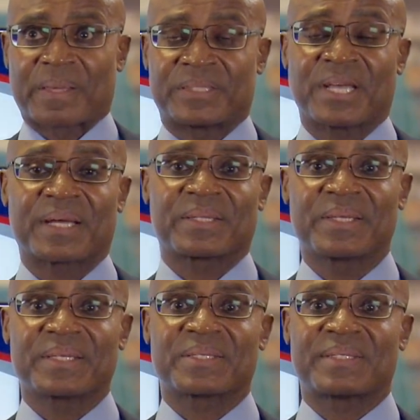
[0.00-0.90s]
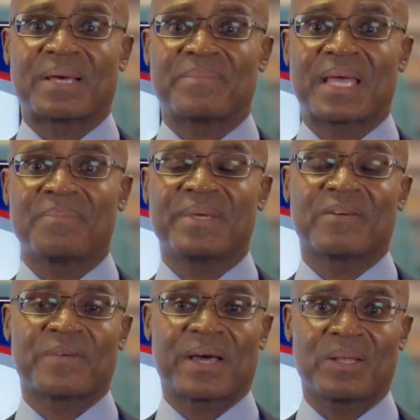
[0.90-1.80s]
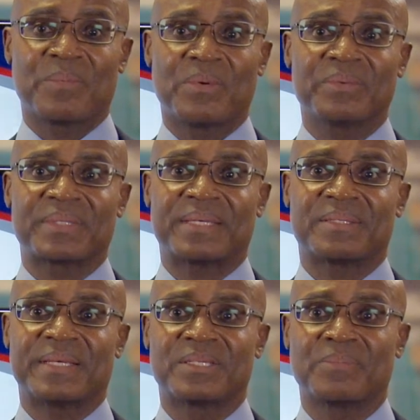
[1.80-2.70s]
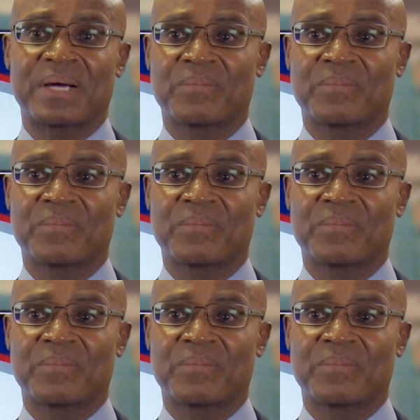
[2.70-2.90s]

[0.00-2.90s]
checklists that may be available that you might